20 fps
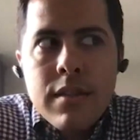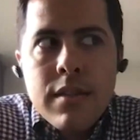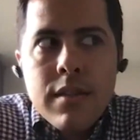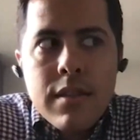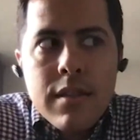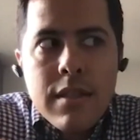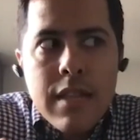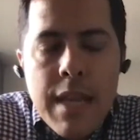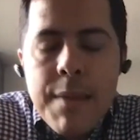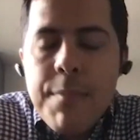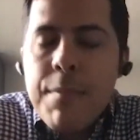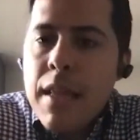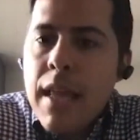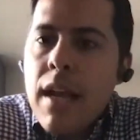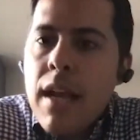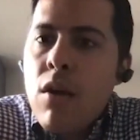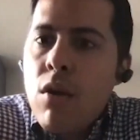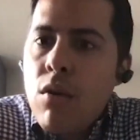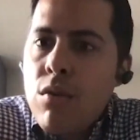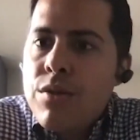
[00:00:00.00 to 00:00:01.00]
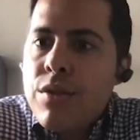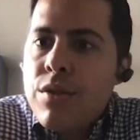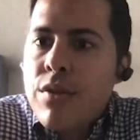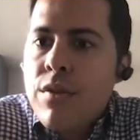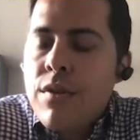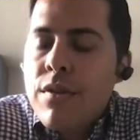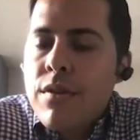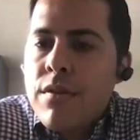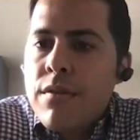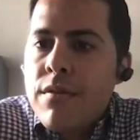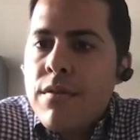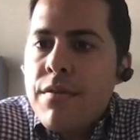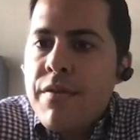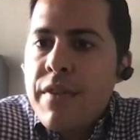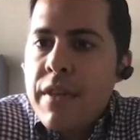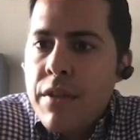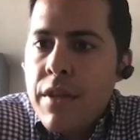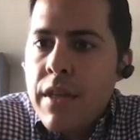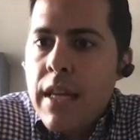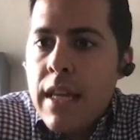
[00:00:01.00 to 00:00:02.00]
keeping that culture
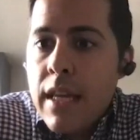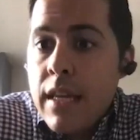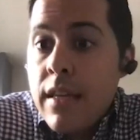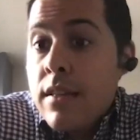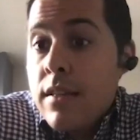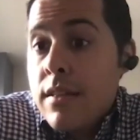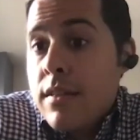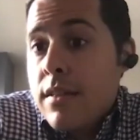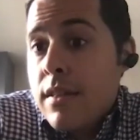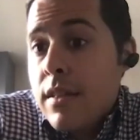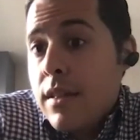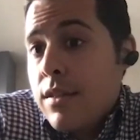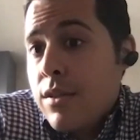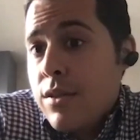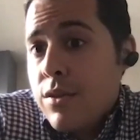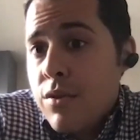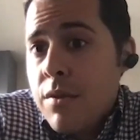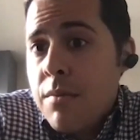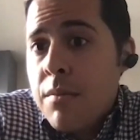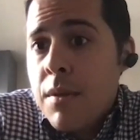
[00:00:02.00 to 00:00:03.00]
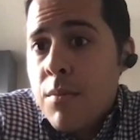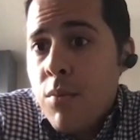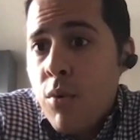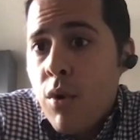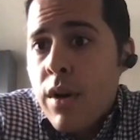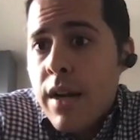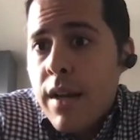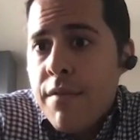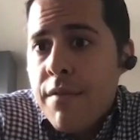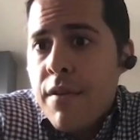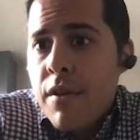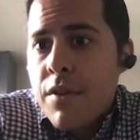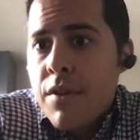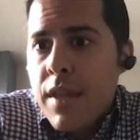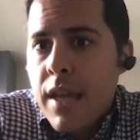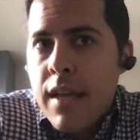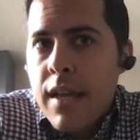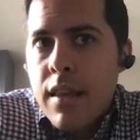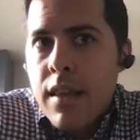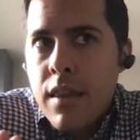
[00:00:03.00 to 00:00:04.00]
feeling is extremely important. I felt
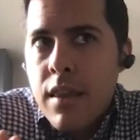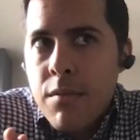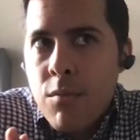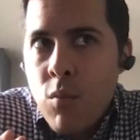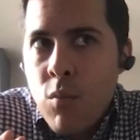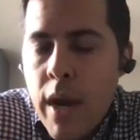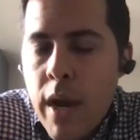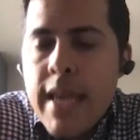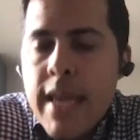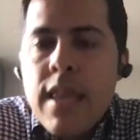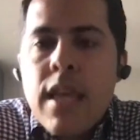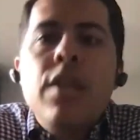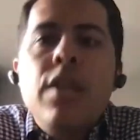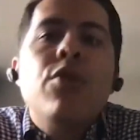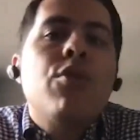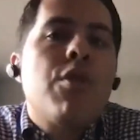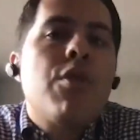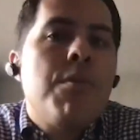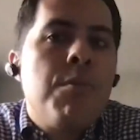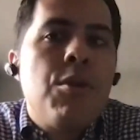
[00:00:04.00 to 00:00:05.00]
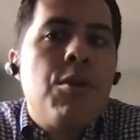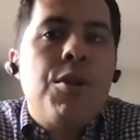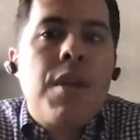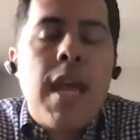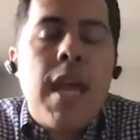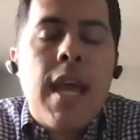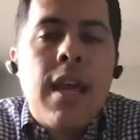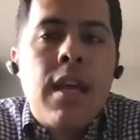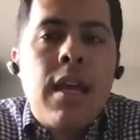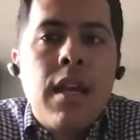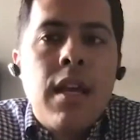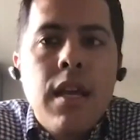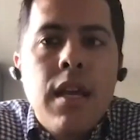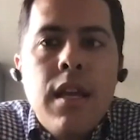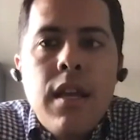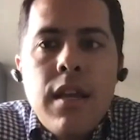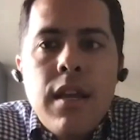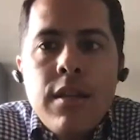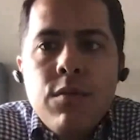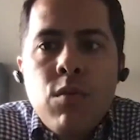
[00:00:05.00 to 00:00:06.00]
that the way that you communicate
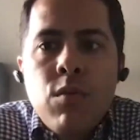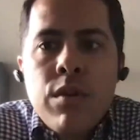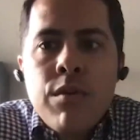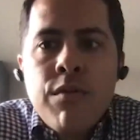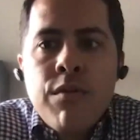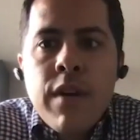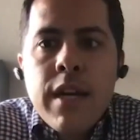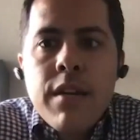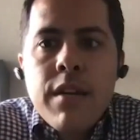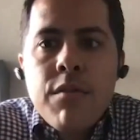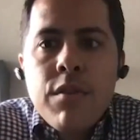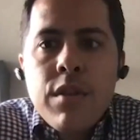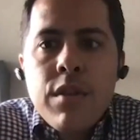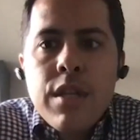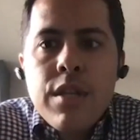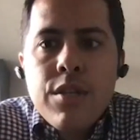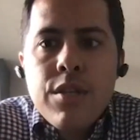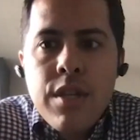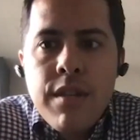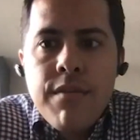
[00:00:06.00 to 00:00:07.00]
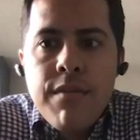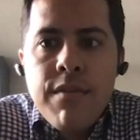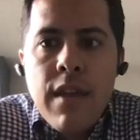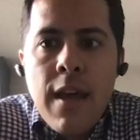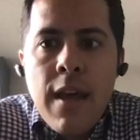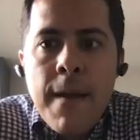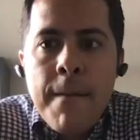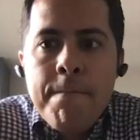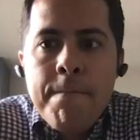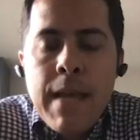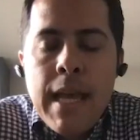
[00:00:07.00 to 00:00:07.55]
is one way to really achieve that.